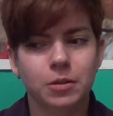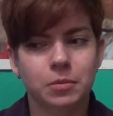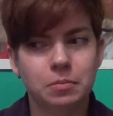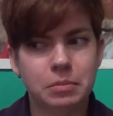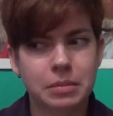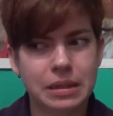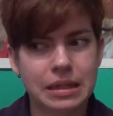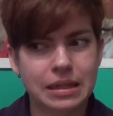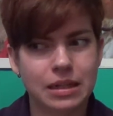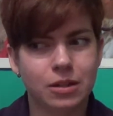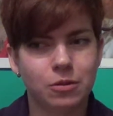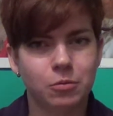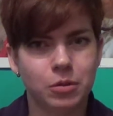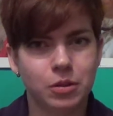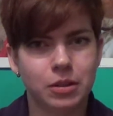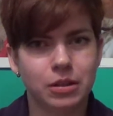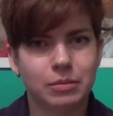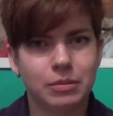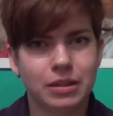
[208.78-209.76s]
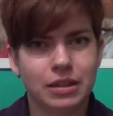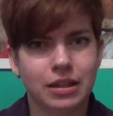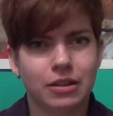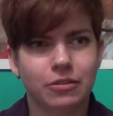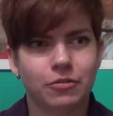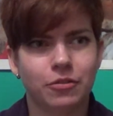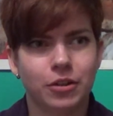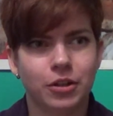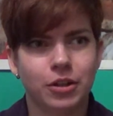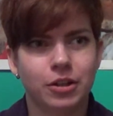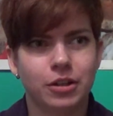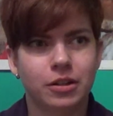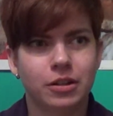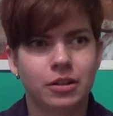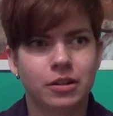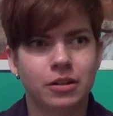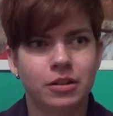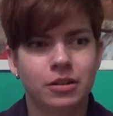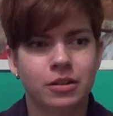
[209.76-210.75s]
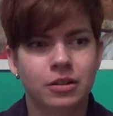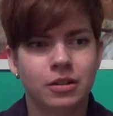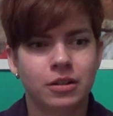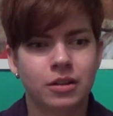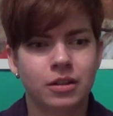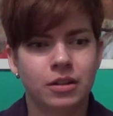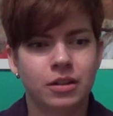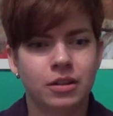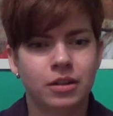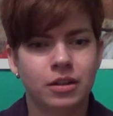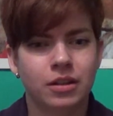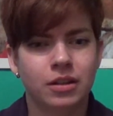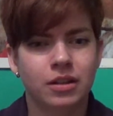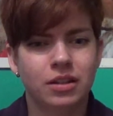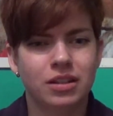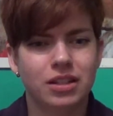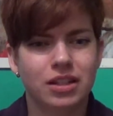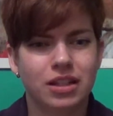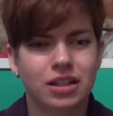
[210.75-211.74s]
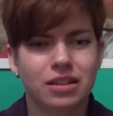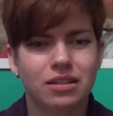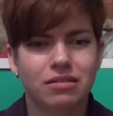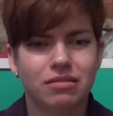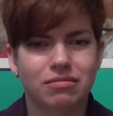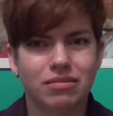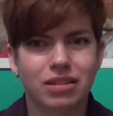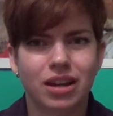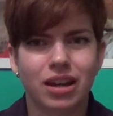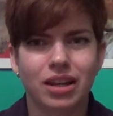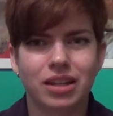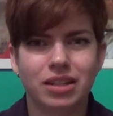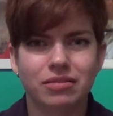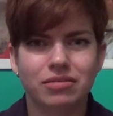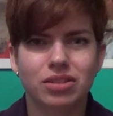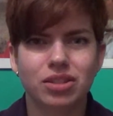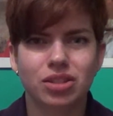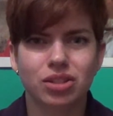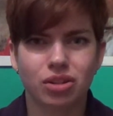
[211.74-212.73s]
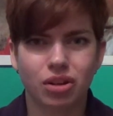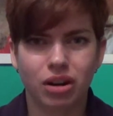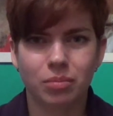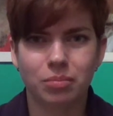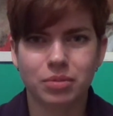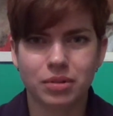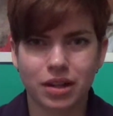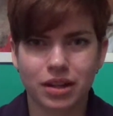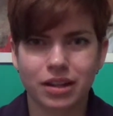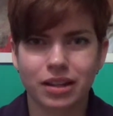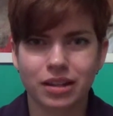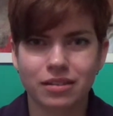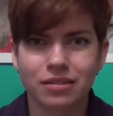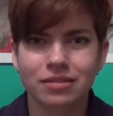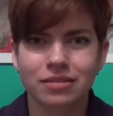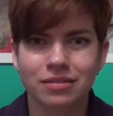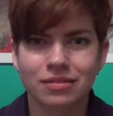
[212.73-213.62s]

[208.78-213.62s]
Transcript: meeting William again for her to kind of stop running.